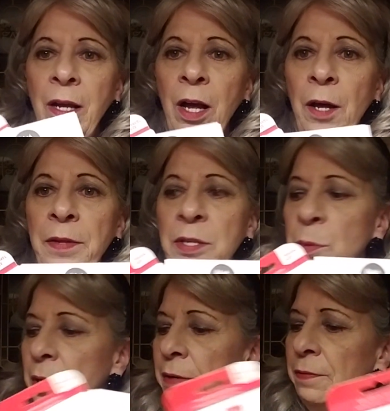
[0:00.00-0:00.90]
All these
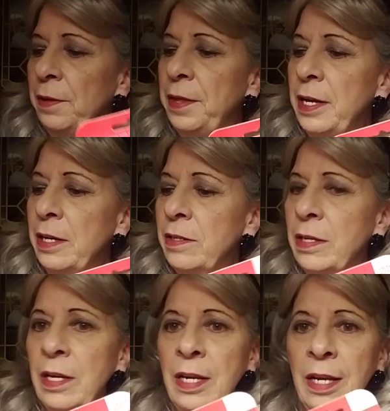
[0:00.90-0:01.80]
wonderful things.
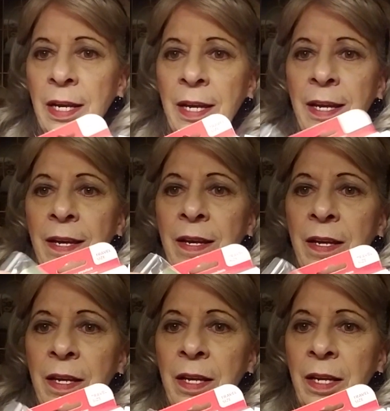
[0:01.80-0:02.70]

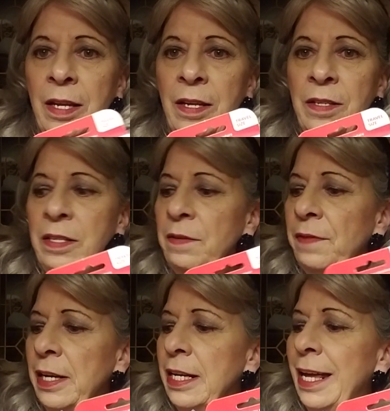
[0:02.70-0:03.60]
See if
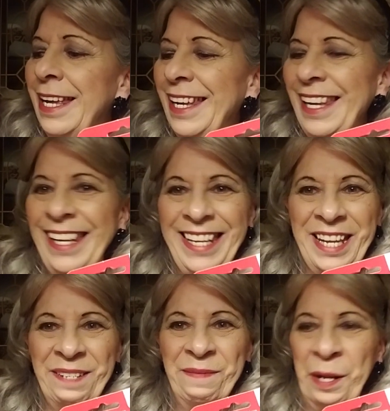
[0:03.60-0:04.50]
I can
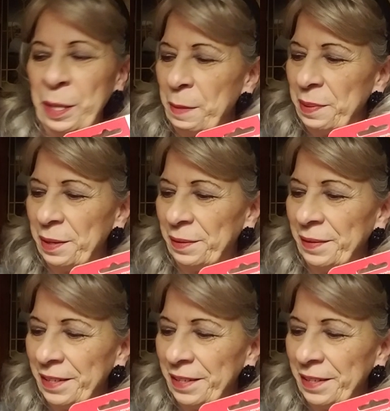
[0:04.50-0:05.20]
get them all up here.